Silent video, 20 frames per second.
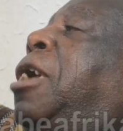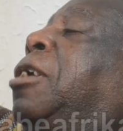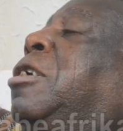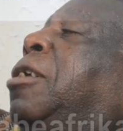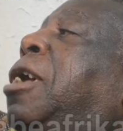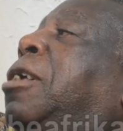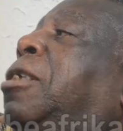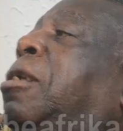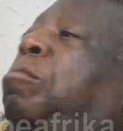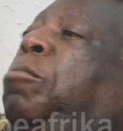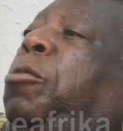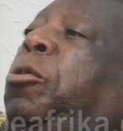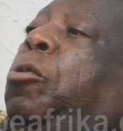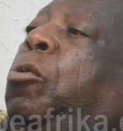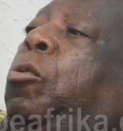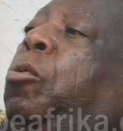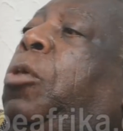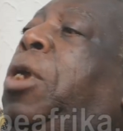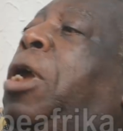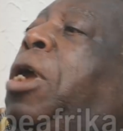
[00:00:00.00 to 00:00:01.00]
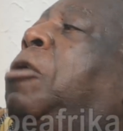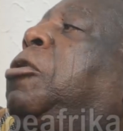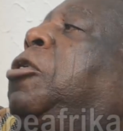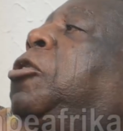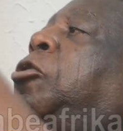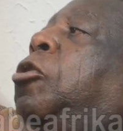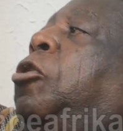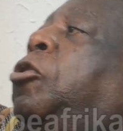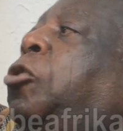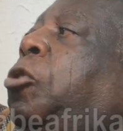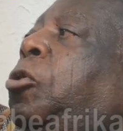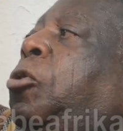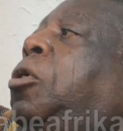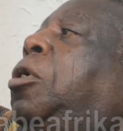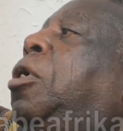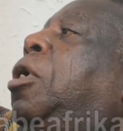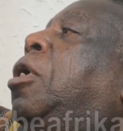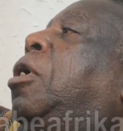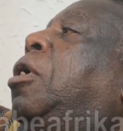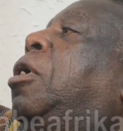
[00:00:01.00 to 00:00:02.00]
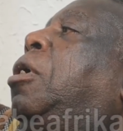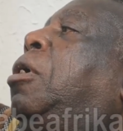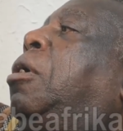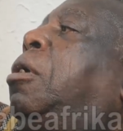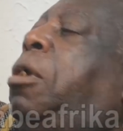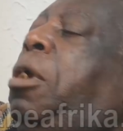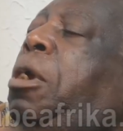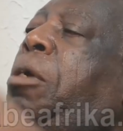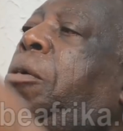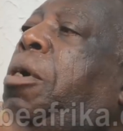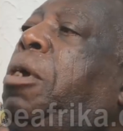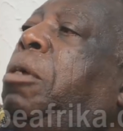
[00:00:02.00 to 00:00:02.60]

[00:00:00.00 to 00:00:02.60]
National Assembly to now restructure, yes, they